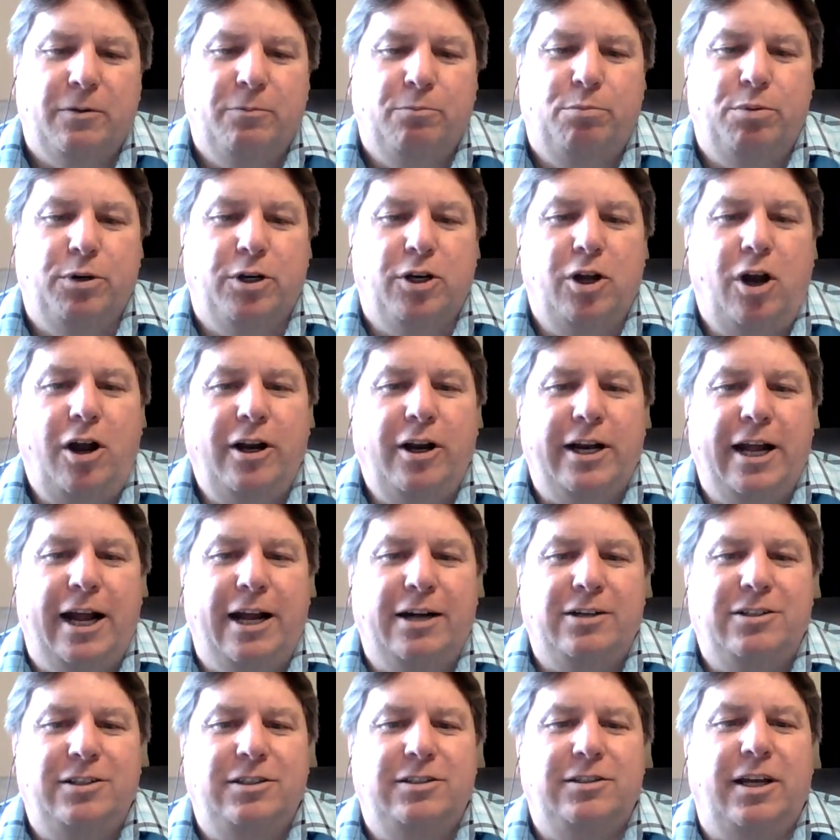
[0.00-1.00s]
Bernard
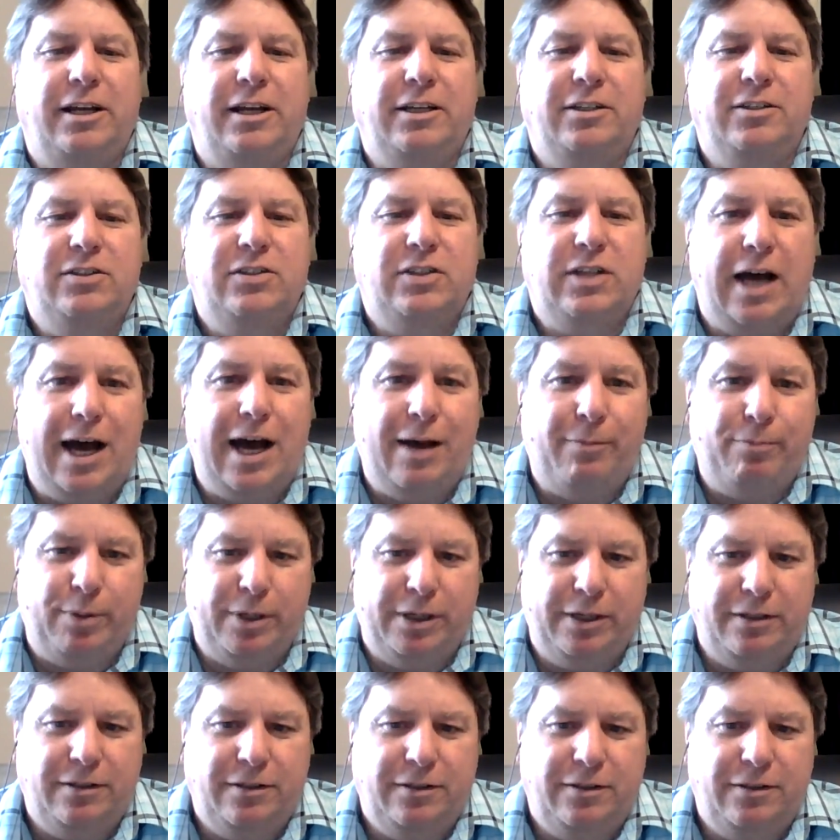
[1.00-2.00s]
actually is like, stop
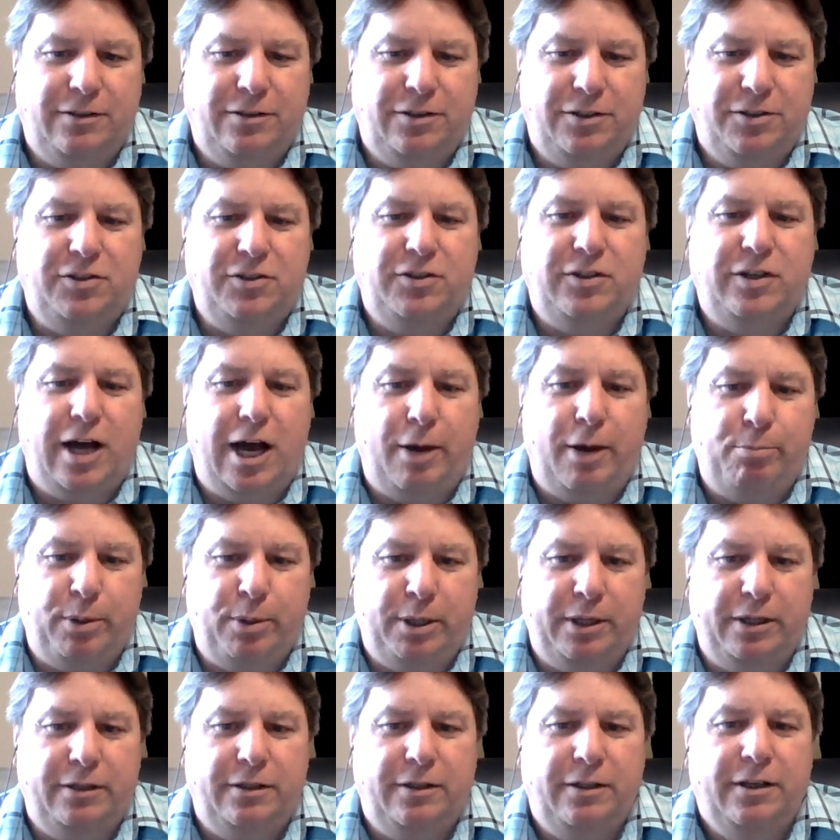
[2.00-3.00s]
it, just stop
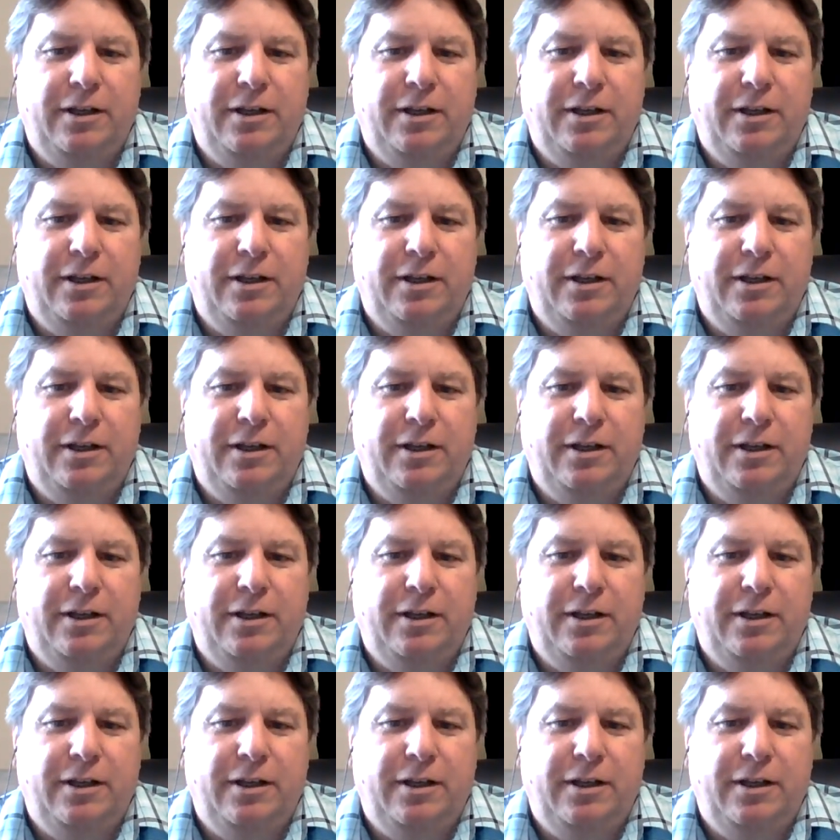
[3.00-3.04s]
it.